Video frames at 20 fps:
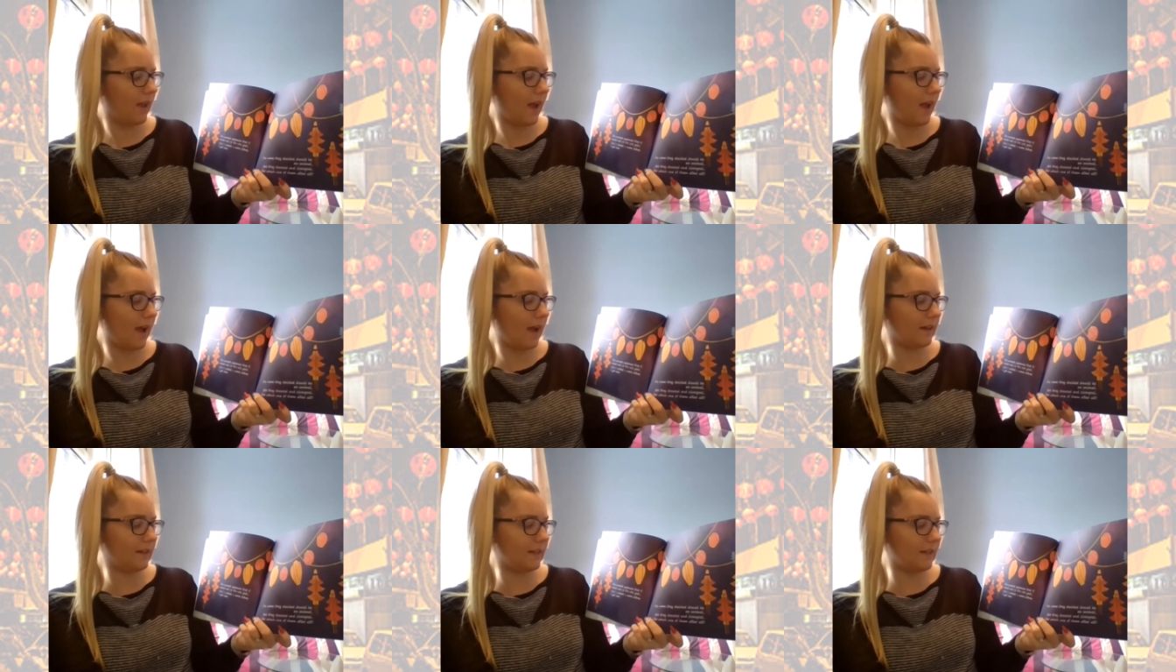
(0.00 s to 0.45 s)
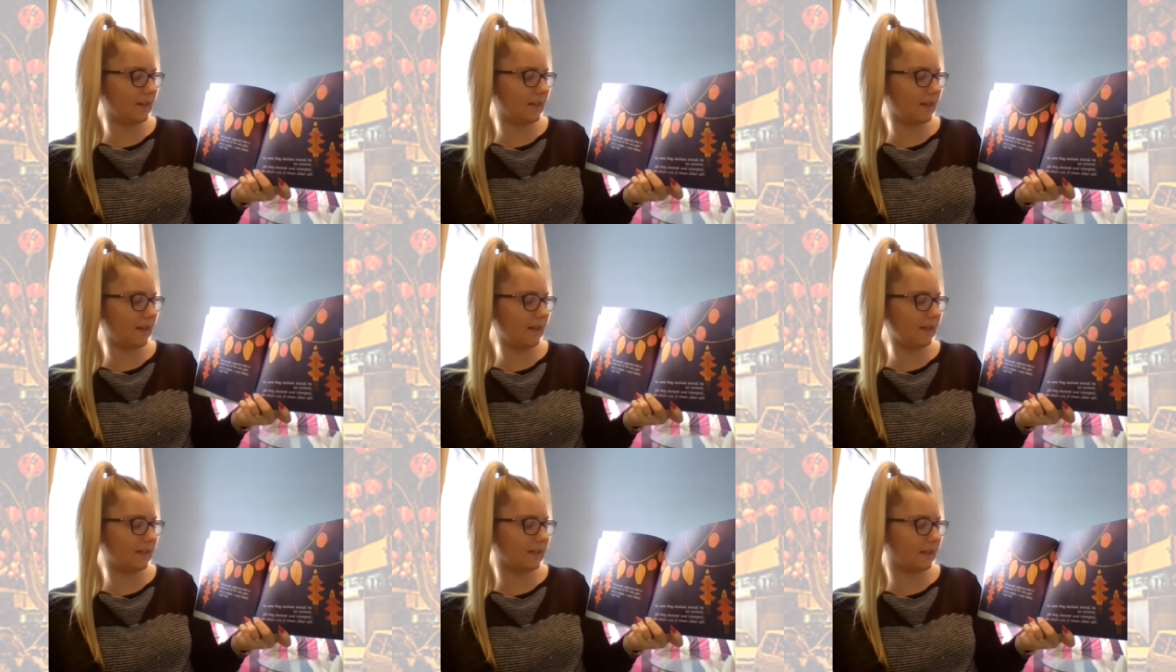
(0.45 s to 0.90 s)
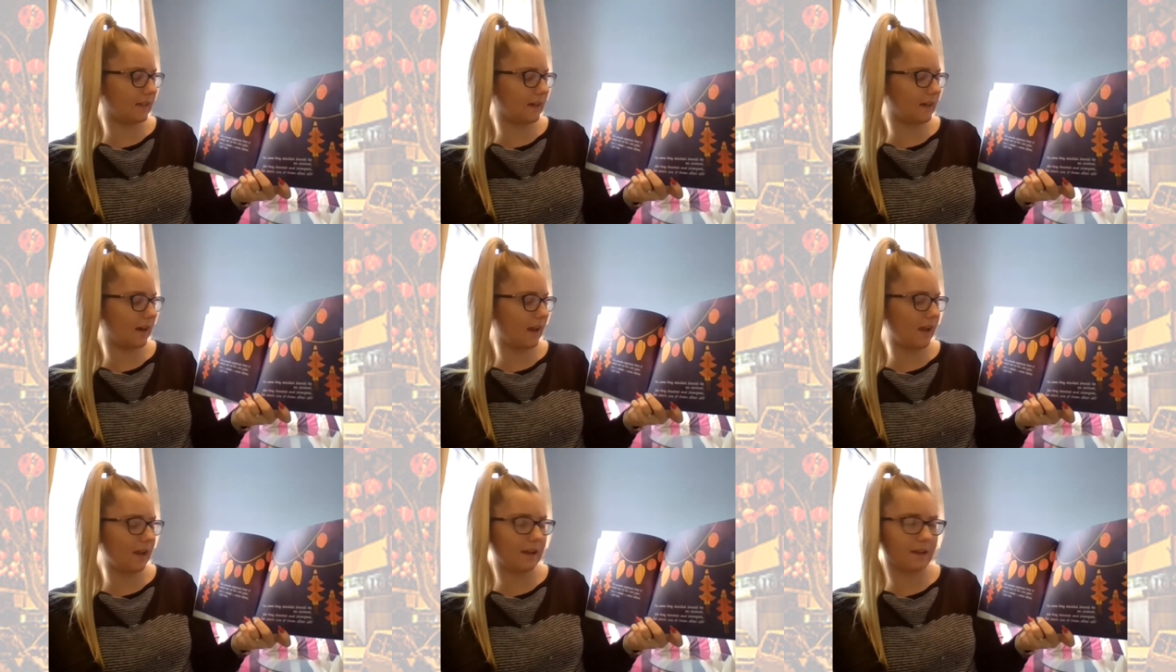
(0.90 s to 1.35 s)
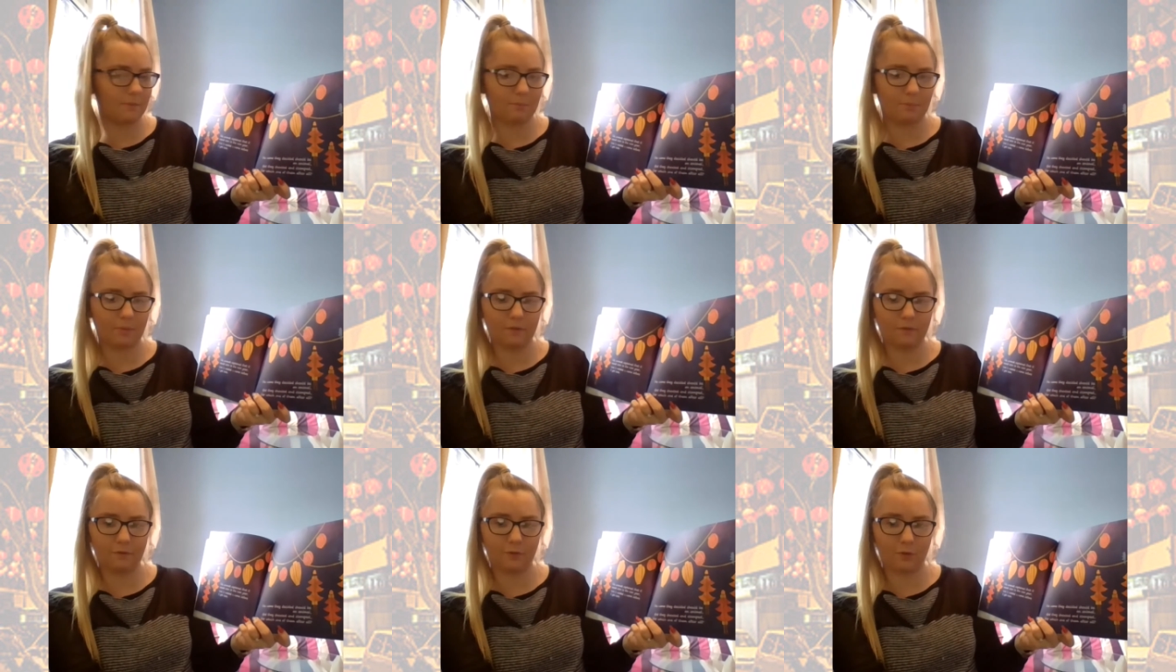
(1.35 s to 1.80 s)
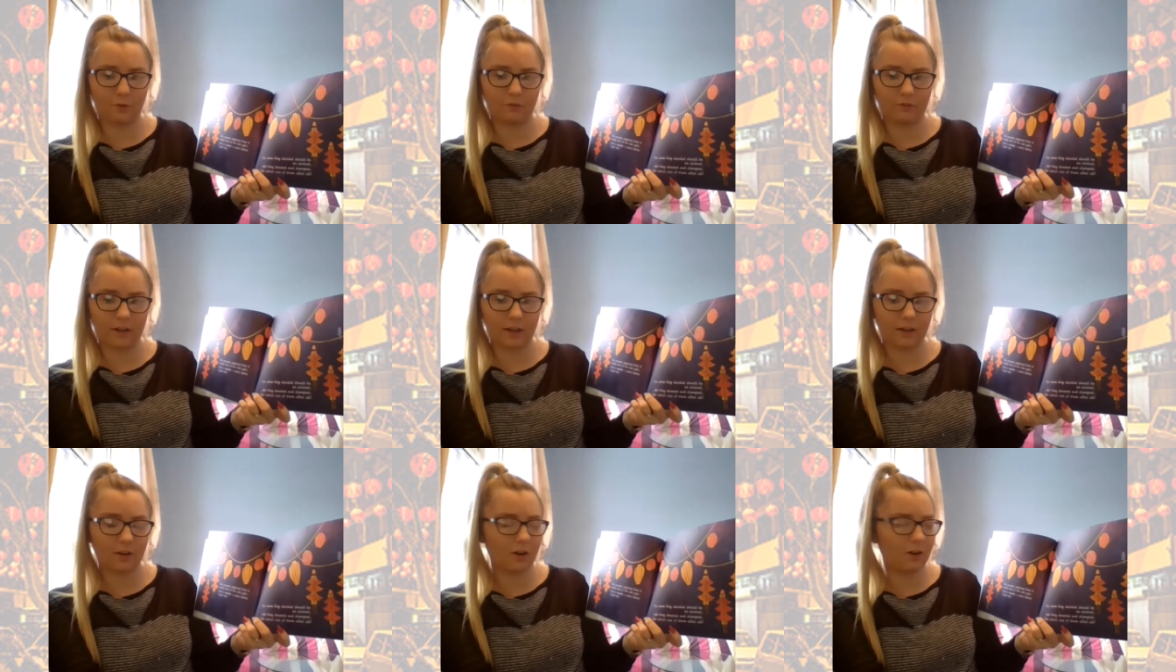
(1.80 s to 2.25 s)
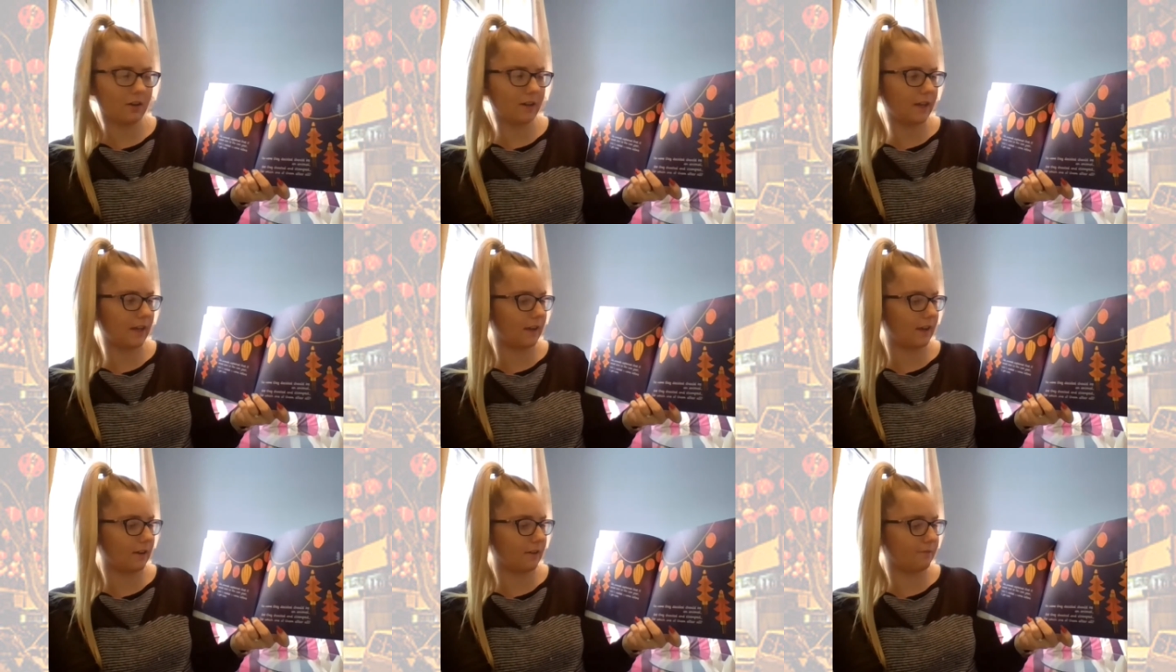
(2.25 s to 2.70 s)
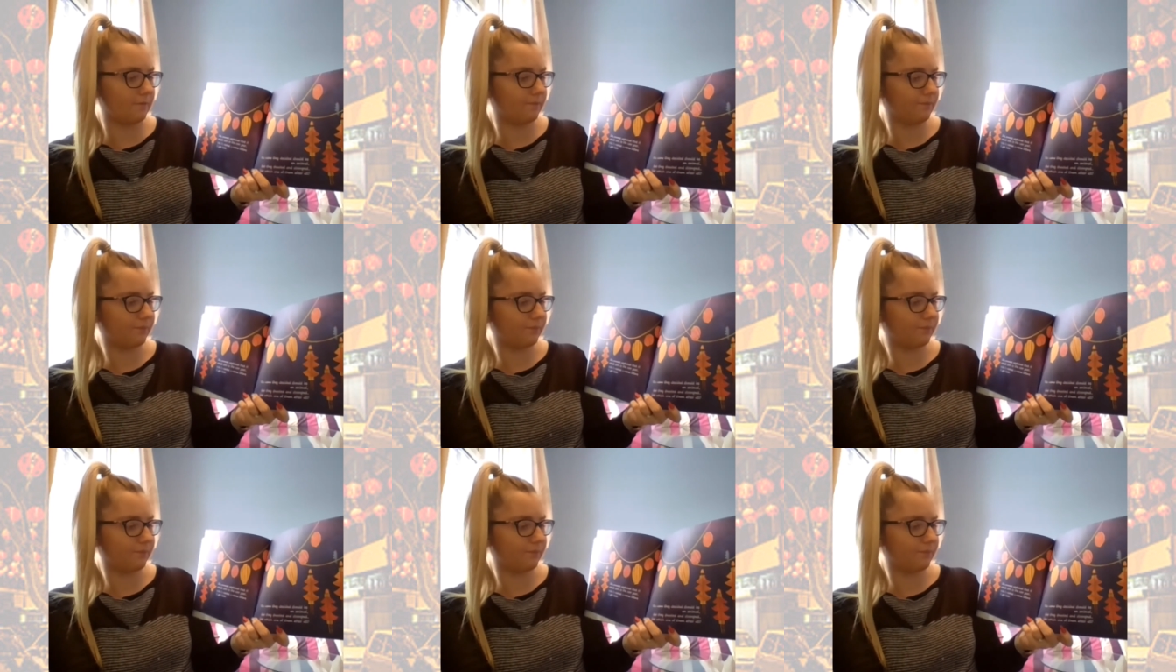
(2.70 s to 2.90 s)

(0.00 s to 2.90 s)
and it needed a name before it got here.